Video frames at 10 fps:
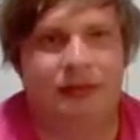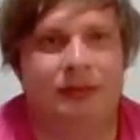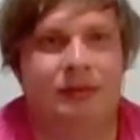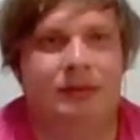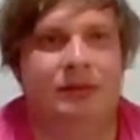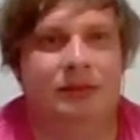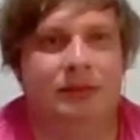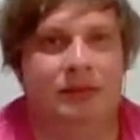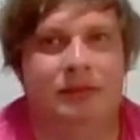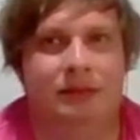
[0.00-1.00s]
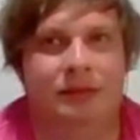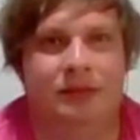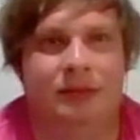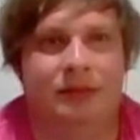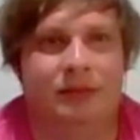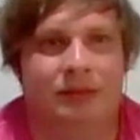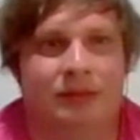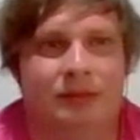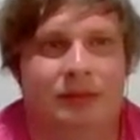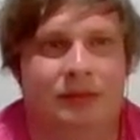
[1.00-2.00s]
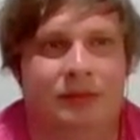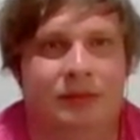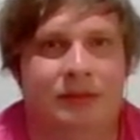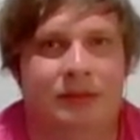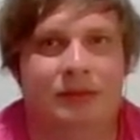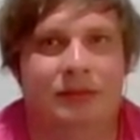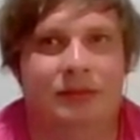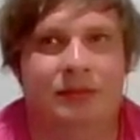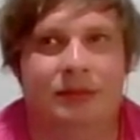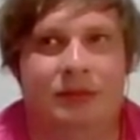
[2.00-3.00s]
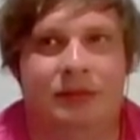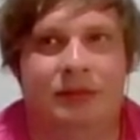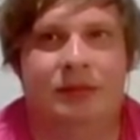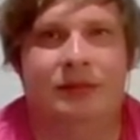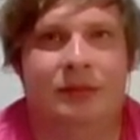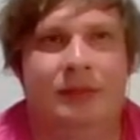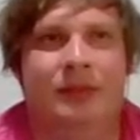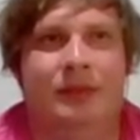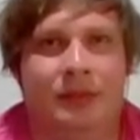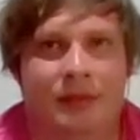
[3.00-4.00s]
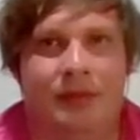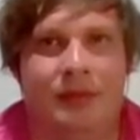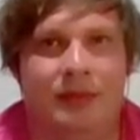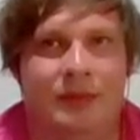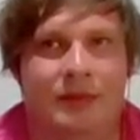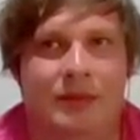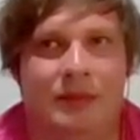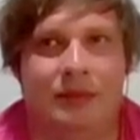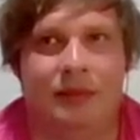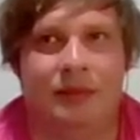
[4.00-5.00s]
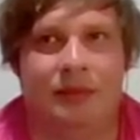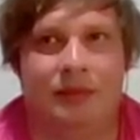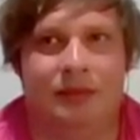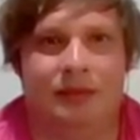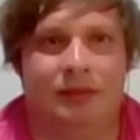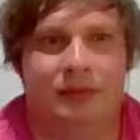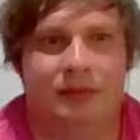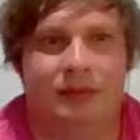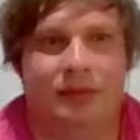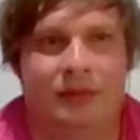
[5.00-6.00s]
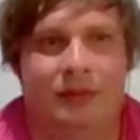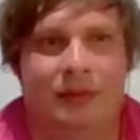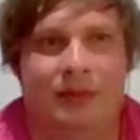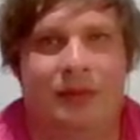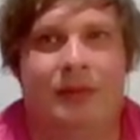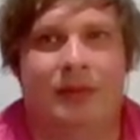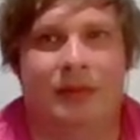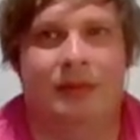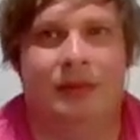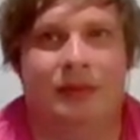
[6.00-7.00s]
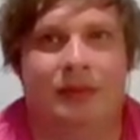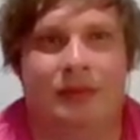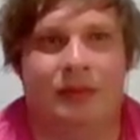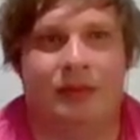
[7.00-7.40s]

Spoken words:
This person isn't speaking.